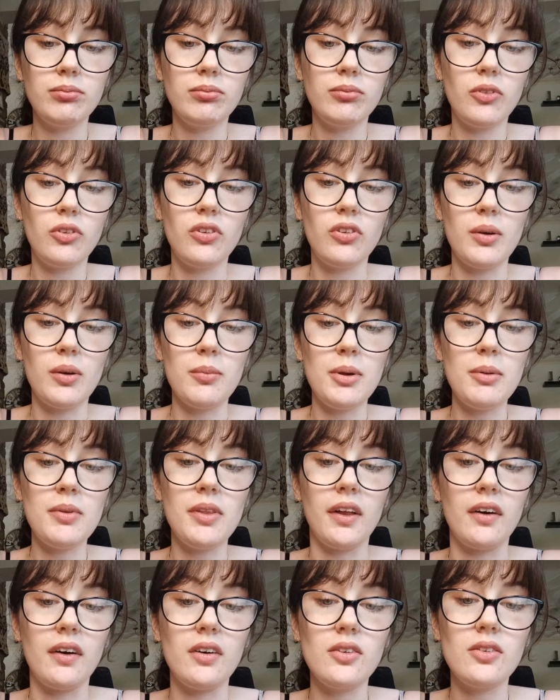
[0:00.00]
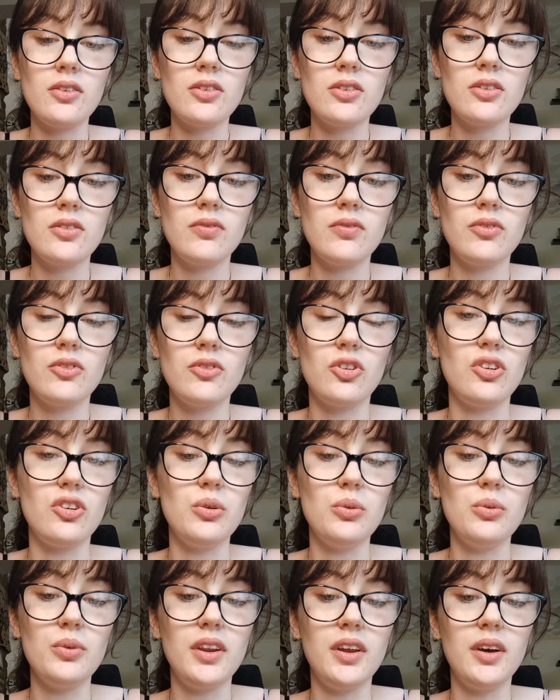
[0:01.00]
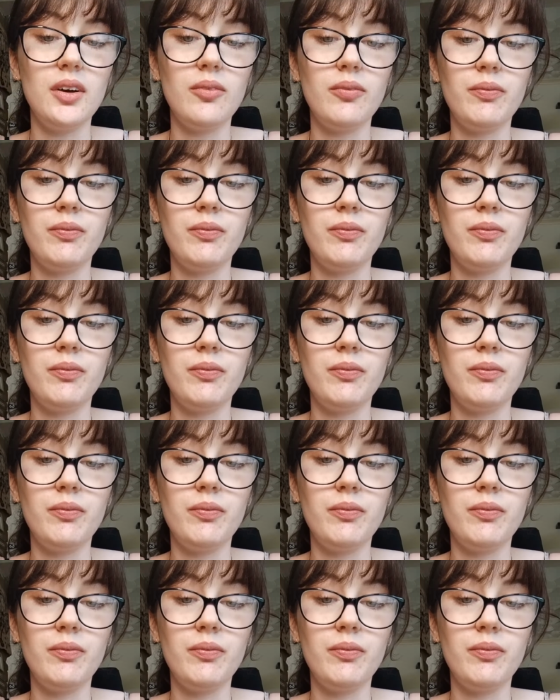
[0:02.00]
So yeah, maybe that's to do with it.